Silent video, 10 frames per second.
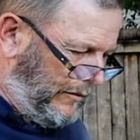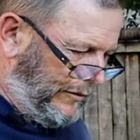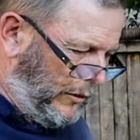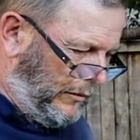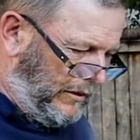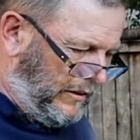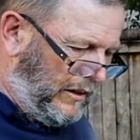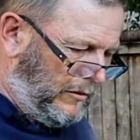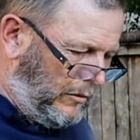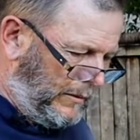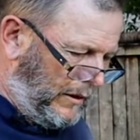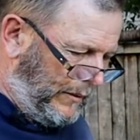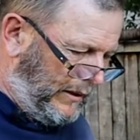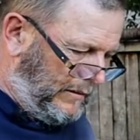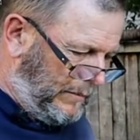forgotten the dates I'm
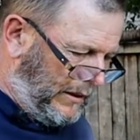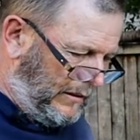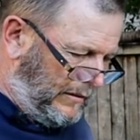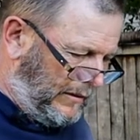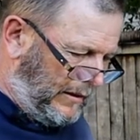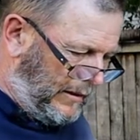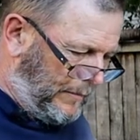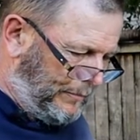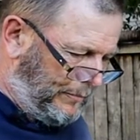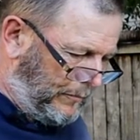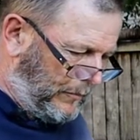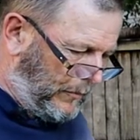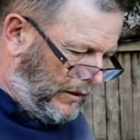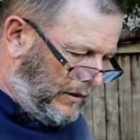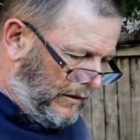going, but
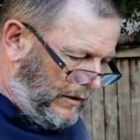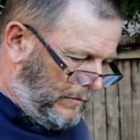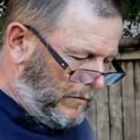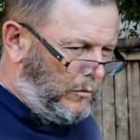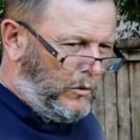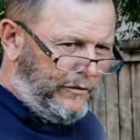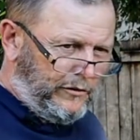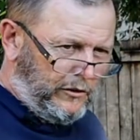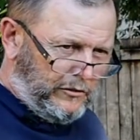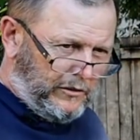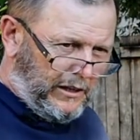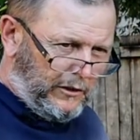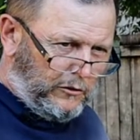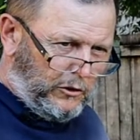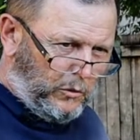my wife's just
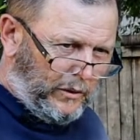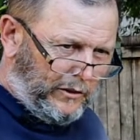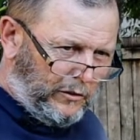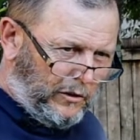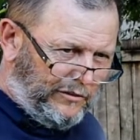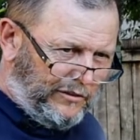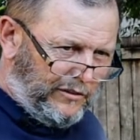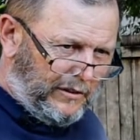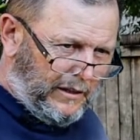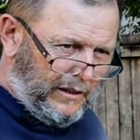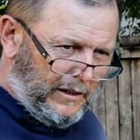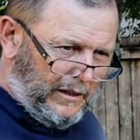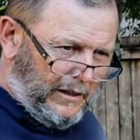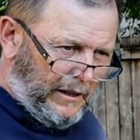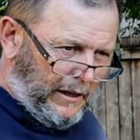started 2 weeks off,
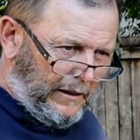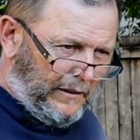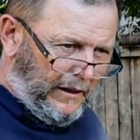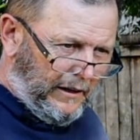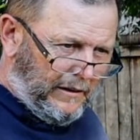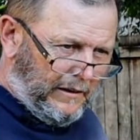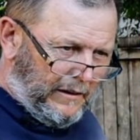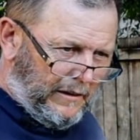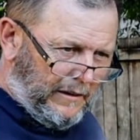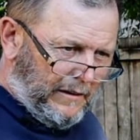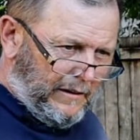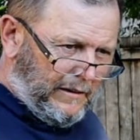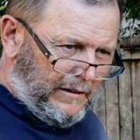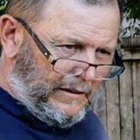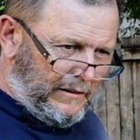and then
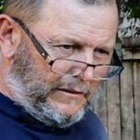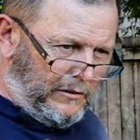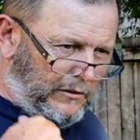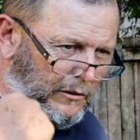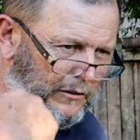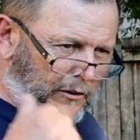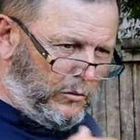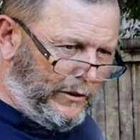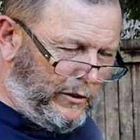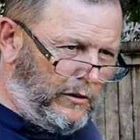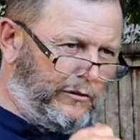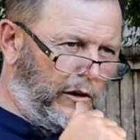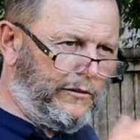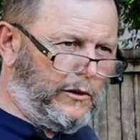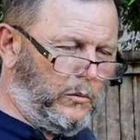she's got this week off.
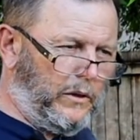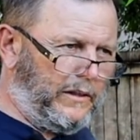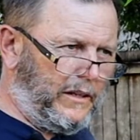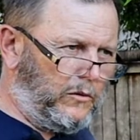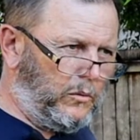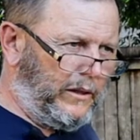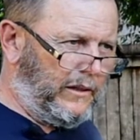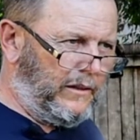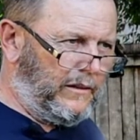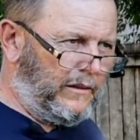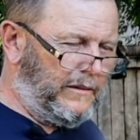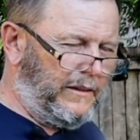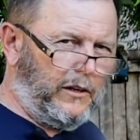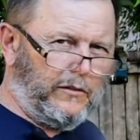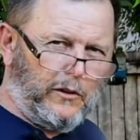I've got to work next week, and
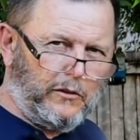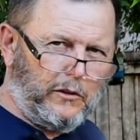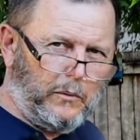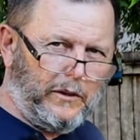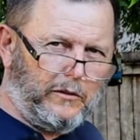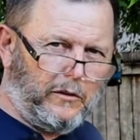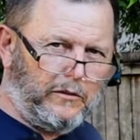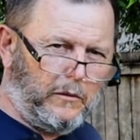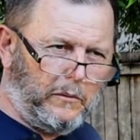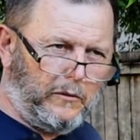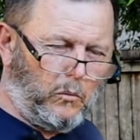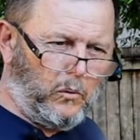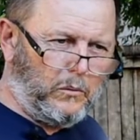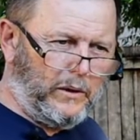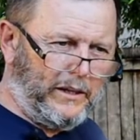then I've got 2 weeks off, so we've got
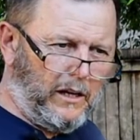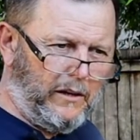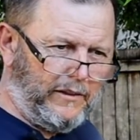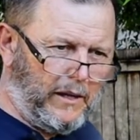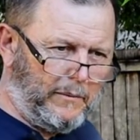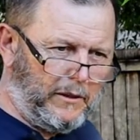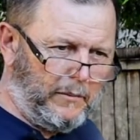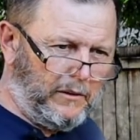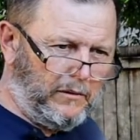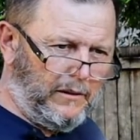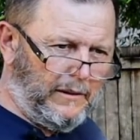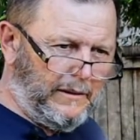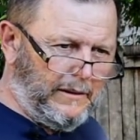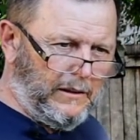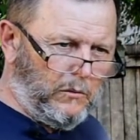1 week overlap in the middle.
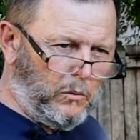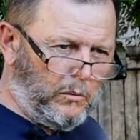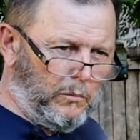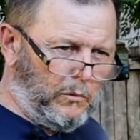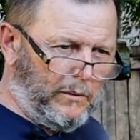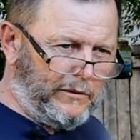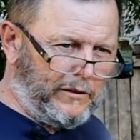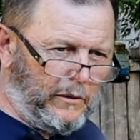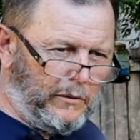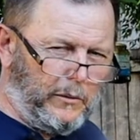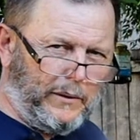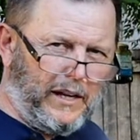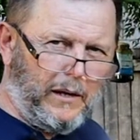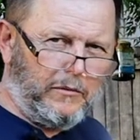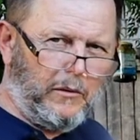We'll both do a
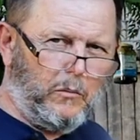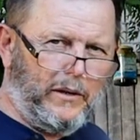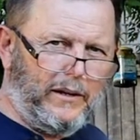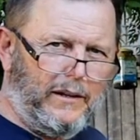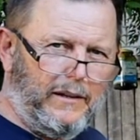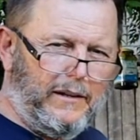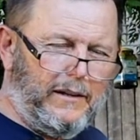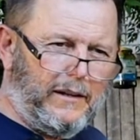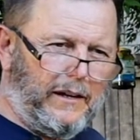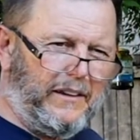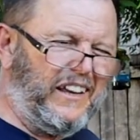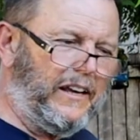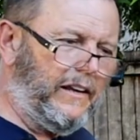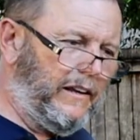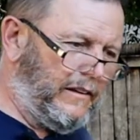camp somewhere, and
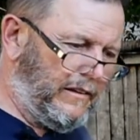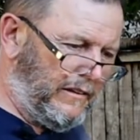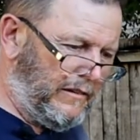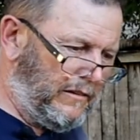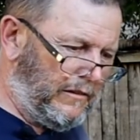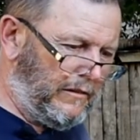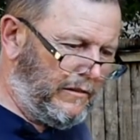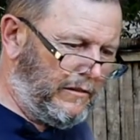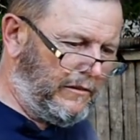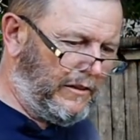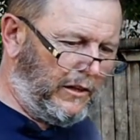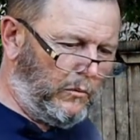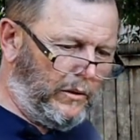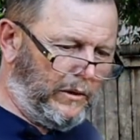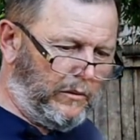then the second
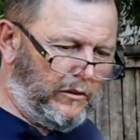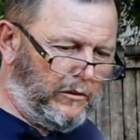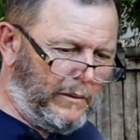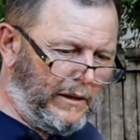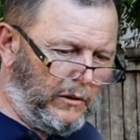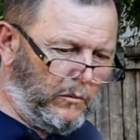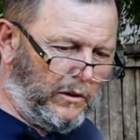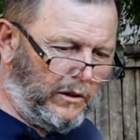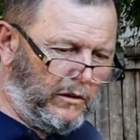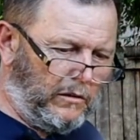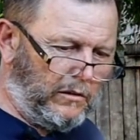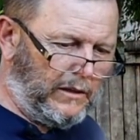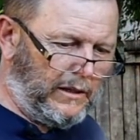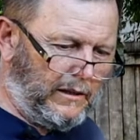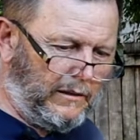week when she's back at work,
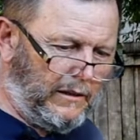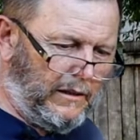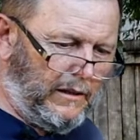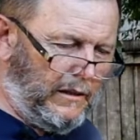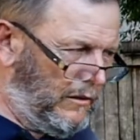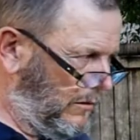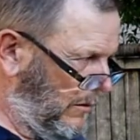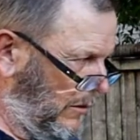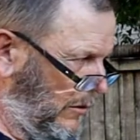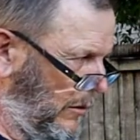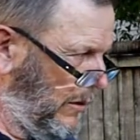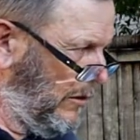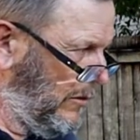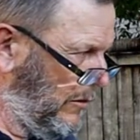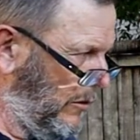I'll do
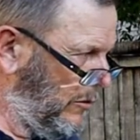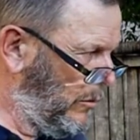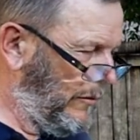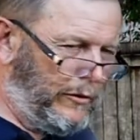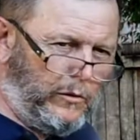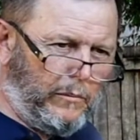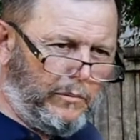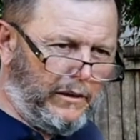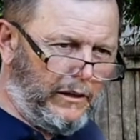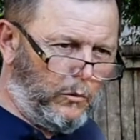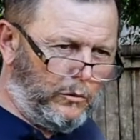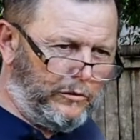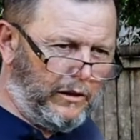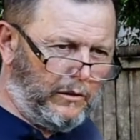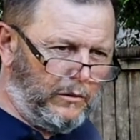this Noosa River trip, and
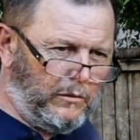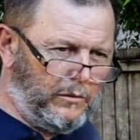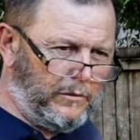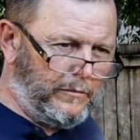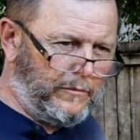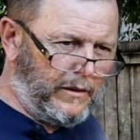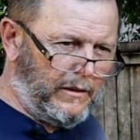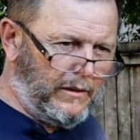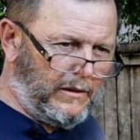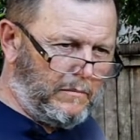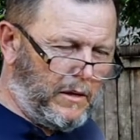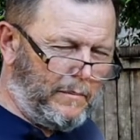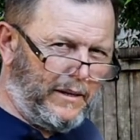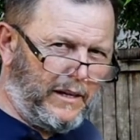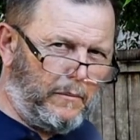also
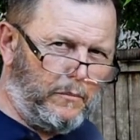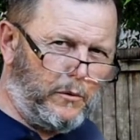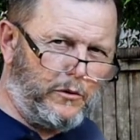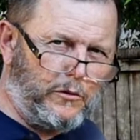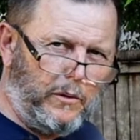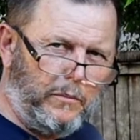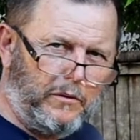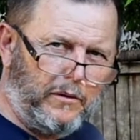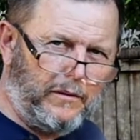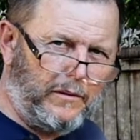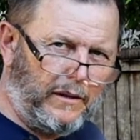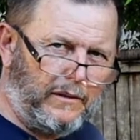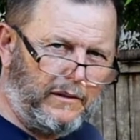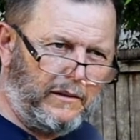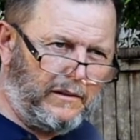maybe a couple of bush trips
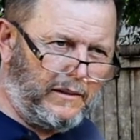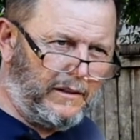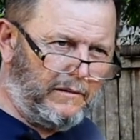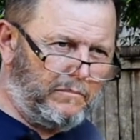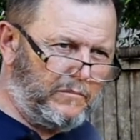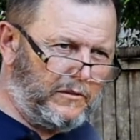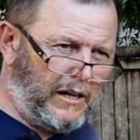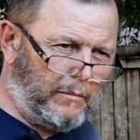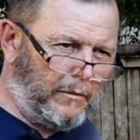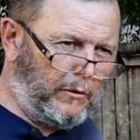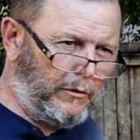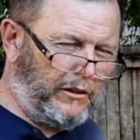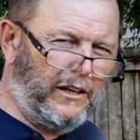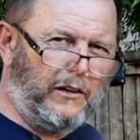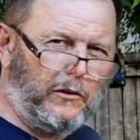and tarp and mozzie
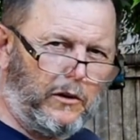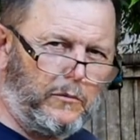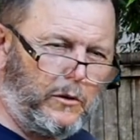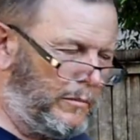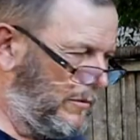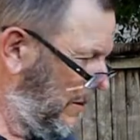net type trips.